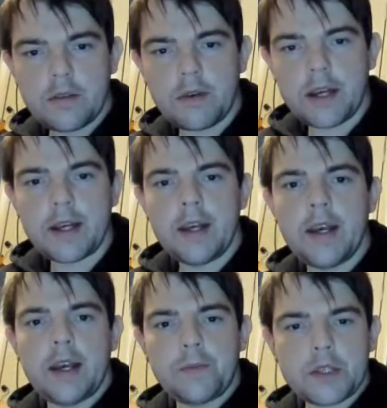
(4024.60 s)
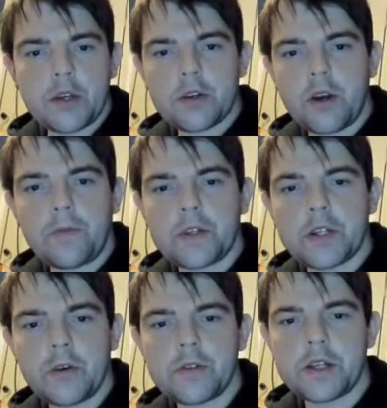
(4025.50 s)
right, took over
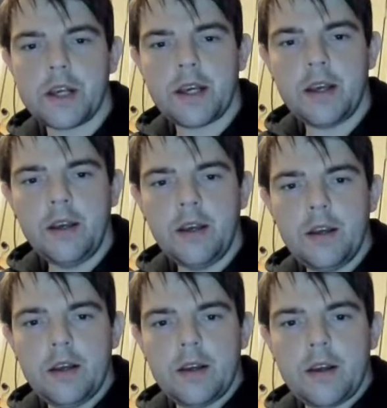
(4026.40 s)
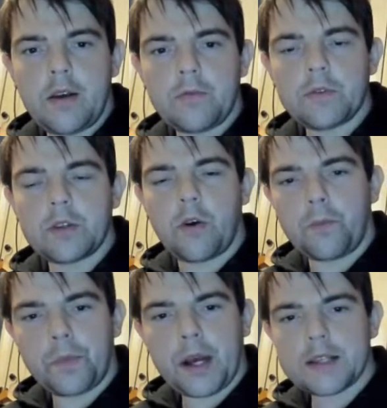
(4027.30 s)
Chelsea,
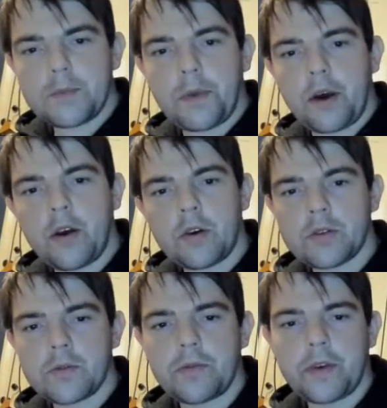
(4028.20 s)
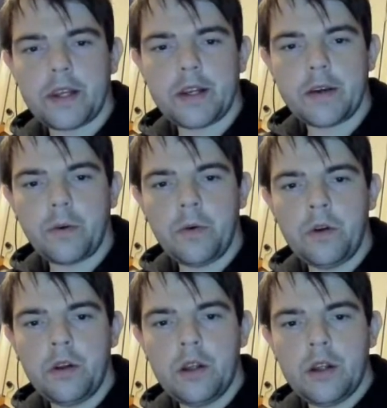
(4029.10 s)
got battered by Arsenal 3-0,
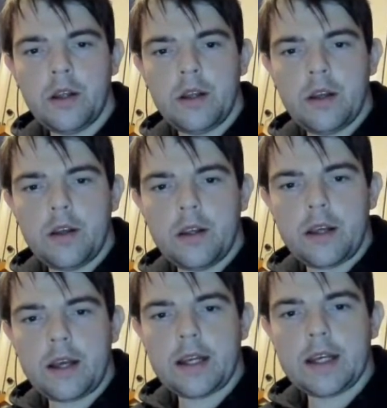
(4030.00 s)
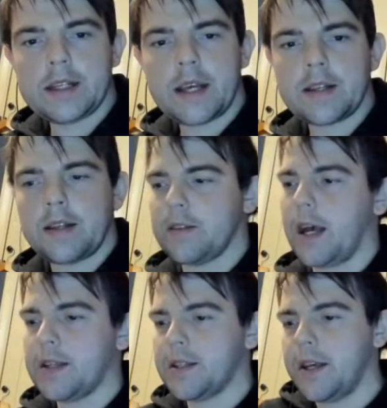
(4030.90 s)
and he said,
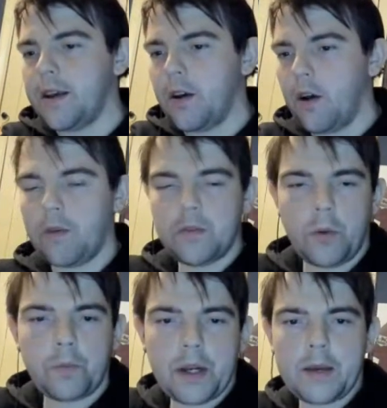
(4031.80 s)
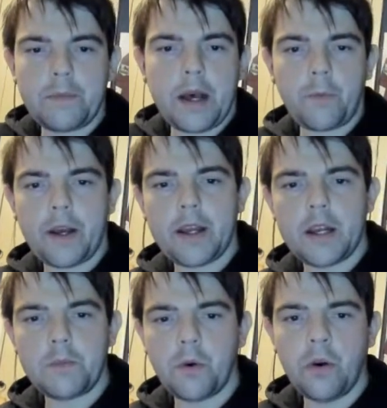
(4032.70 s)
"That's it. I'm not playing that way
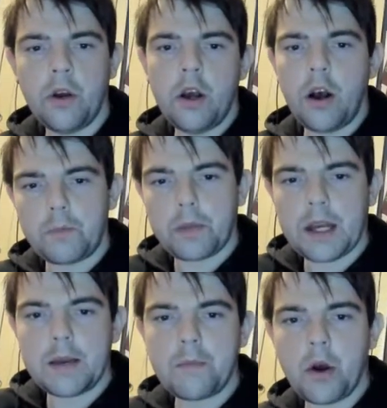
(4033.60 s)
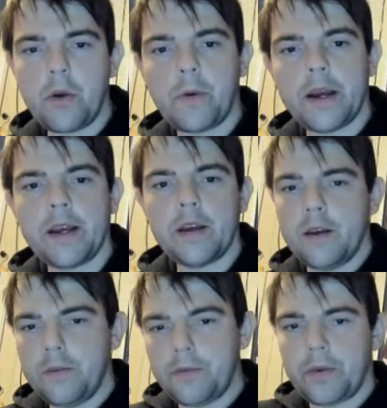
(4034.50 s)
anymore. I'm playing my way.
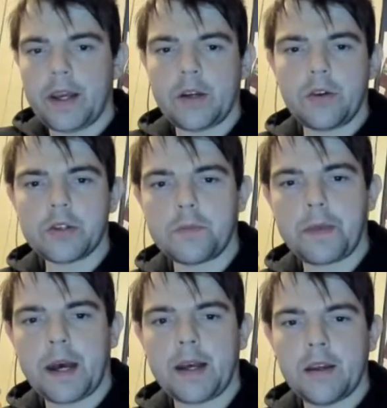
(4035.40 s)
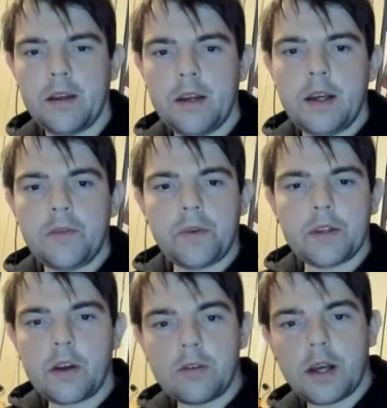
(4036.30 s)
3 across the back. If you
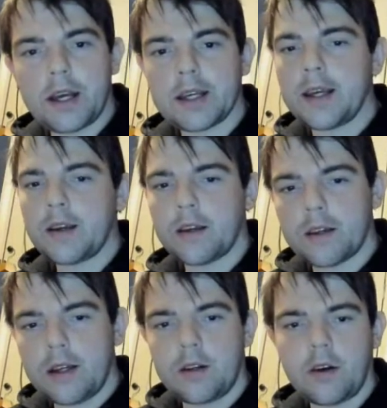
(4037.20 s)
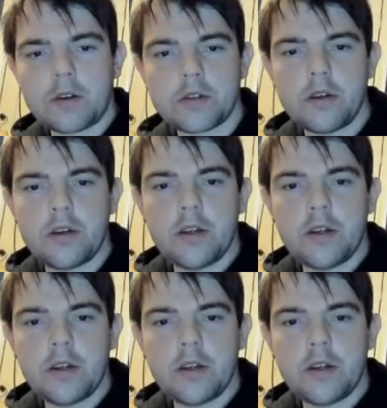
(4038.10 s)
don't like it, get lost."